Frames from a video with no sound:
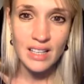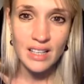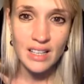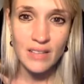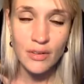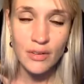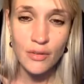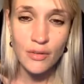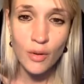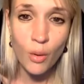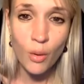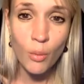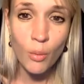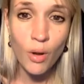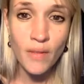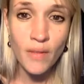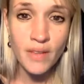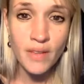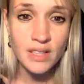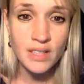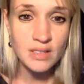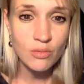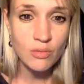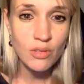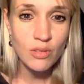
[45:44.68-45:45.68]
If you've got one
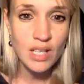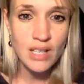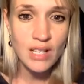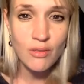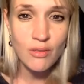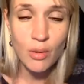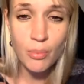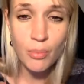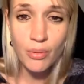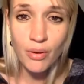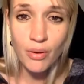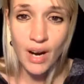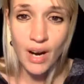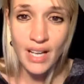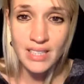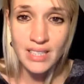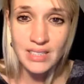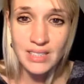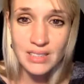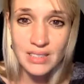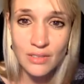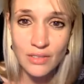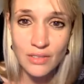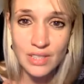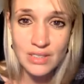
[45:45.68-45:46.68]
that's really
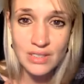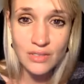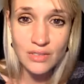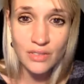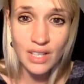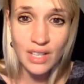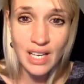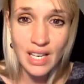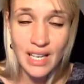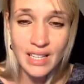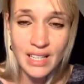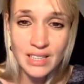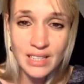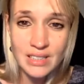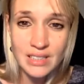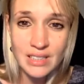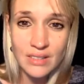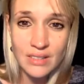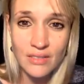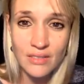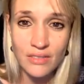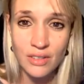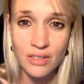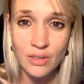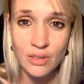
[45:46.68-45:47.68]
repressed of its feelings
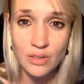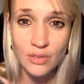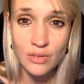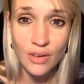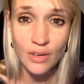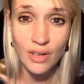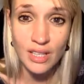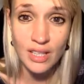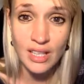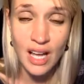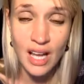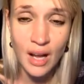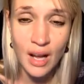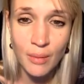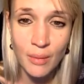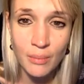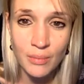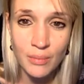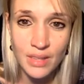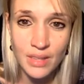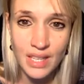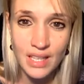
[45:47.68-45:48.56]
and feels very numb,